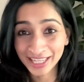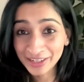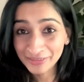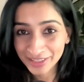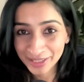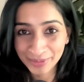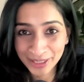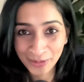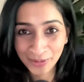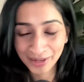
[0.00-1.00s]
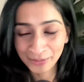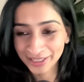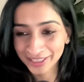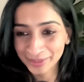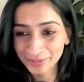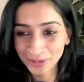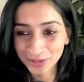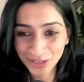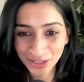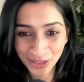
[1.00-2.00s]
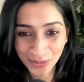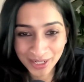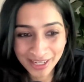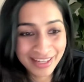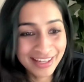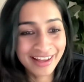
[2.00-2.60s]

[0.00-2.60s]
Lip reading: invisible yoga when it comes to teaching yoga.